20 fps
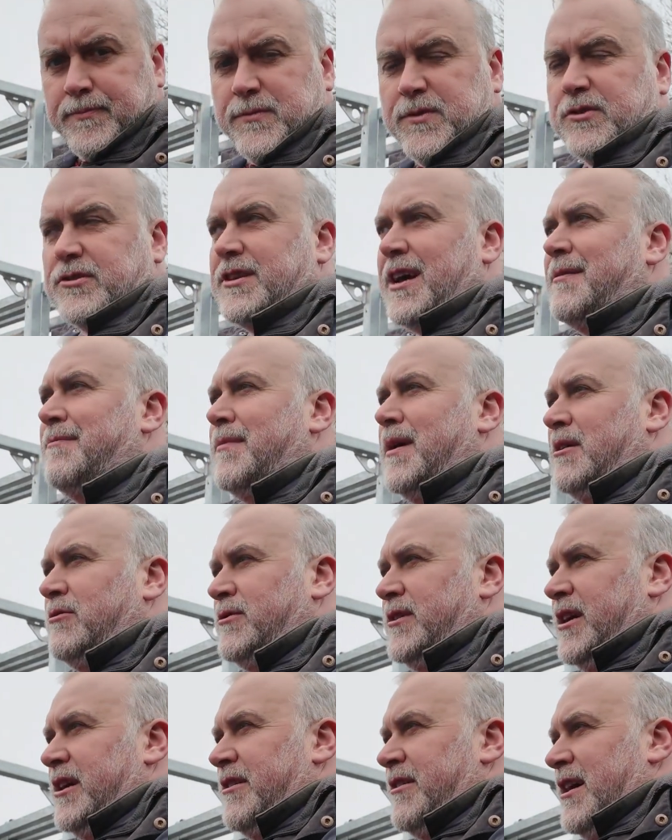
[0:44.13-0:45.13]
Just have them
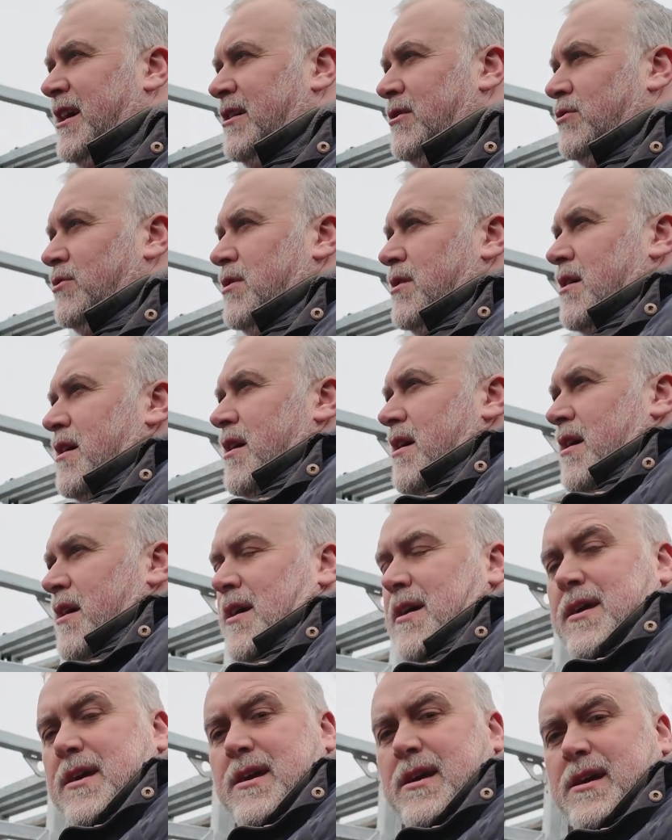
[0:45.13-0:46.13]
out there now,
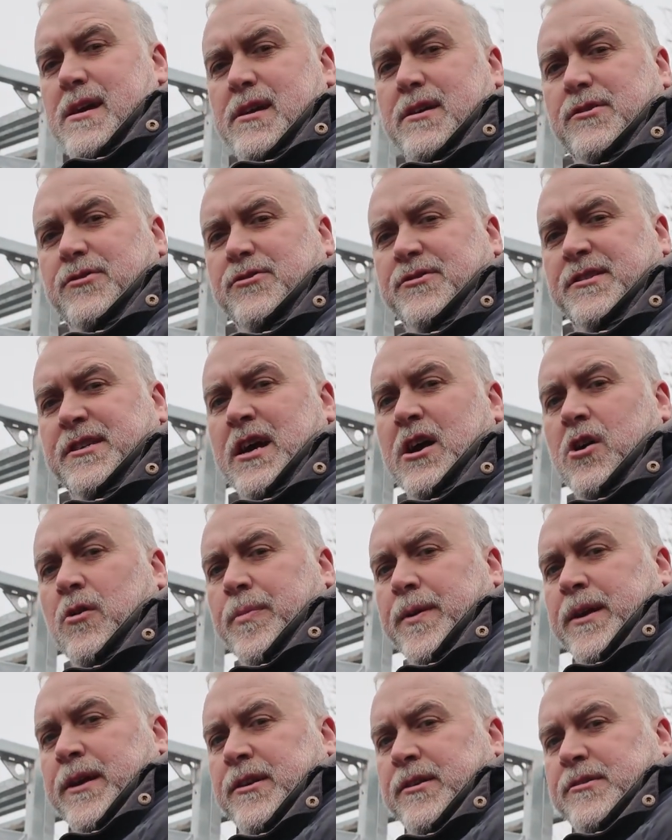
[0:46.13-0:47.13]
just set
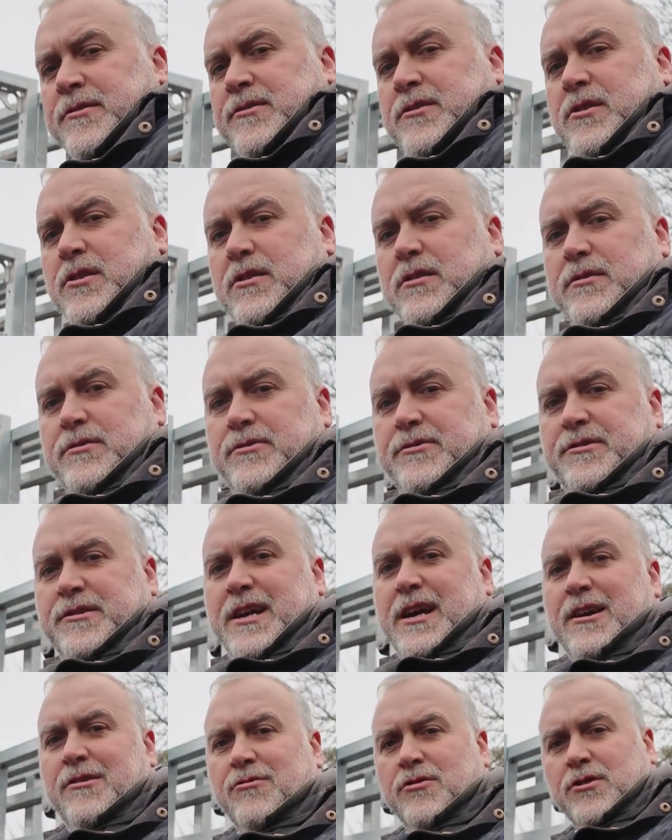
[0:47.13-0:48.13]
up here, so just
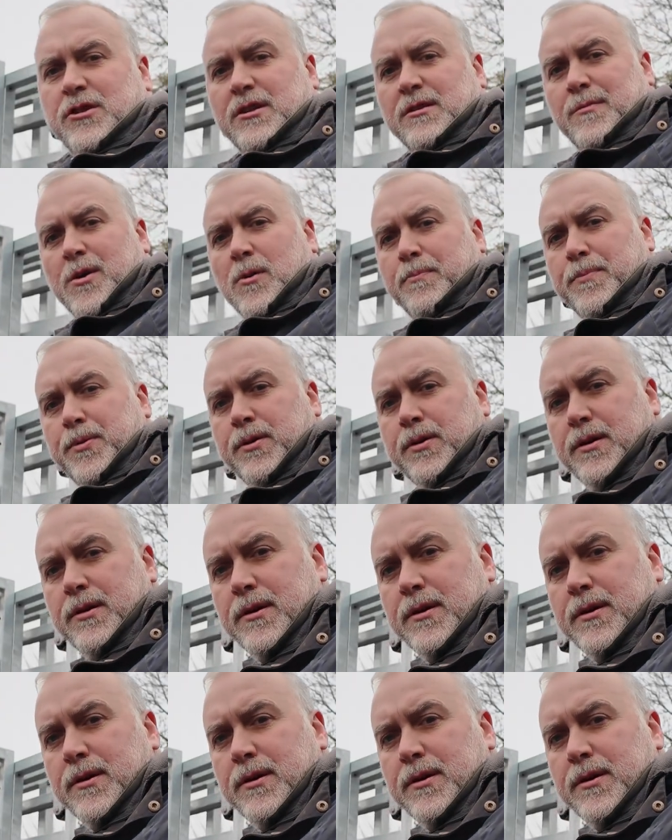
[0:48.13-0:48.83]
start running them up